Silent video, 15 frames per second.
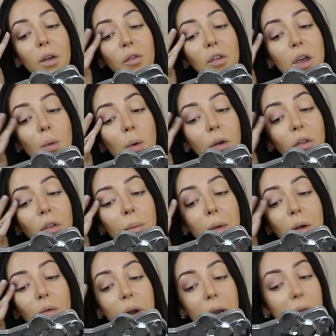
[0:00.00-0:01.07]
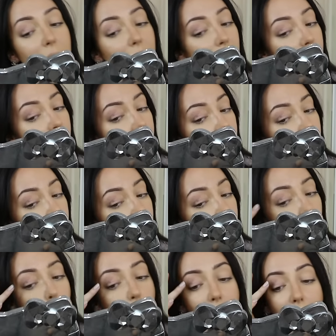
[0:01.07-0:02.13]
If you want something really
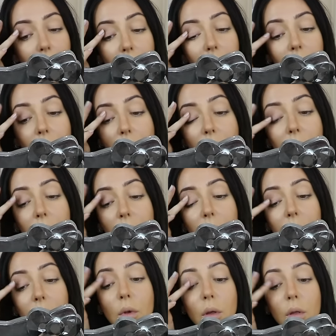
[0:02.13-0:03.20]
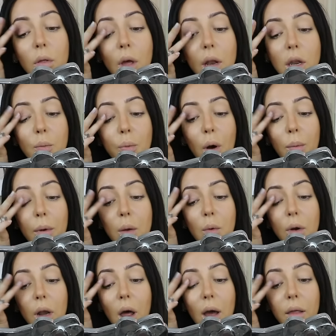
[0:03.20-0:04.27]
quick, then you probably
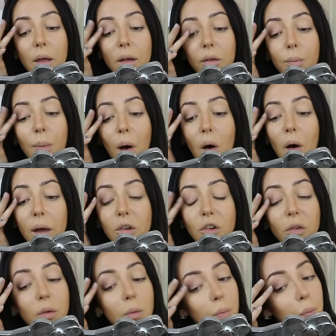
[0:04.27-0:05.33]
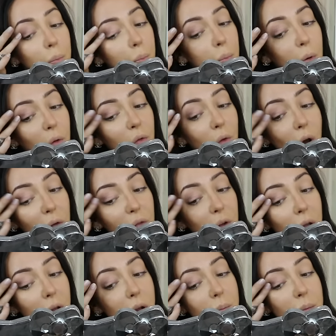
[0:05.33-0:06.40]
would like this, but I feel
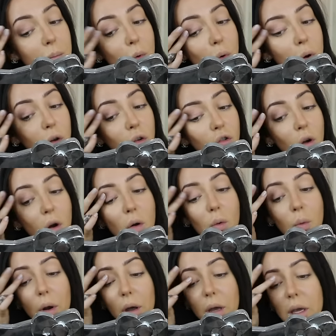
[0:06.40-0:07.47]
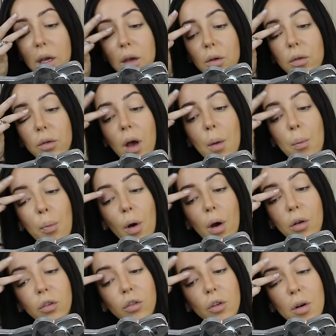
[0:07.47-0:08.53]
like I'm in more control when I use a
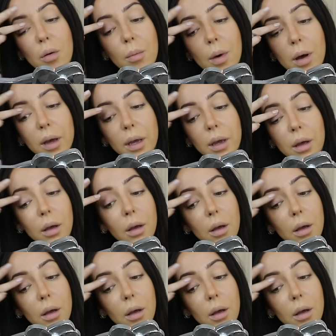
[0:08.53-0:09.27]
brush on my